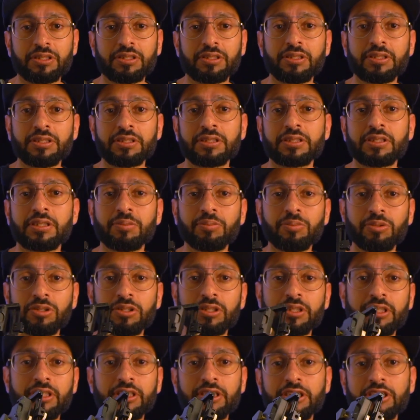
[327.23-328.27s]
This
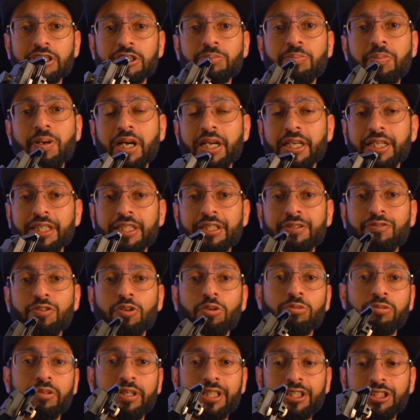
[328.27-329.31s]
gimbal is by
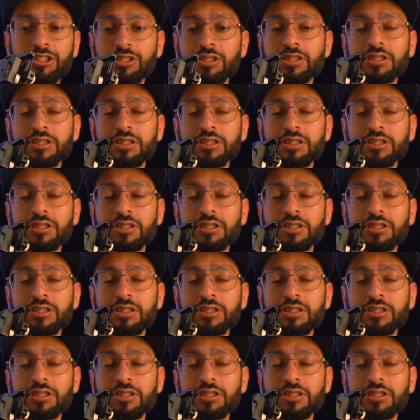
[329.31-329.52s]
Evo Rage.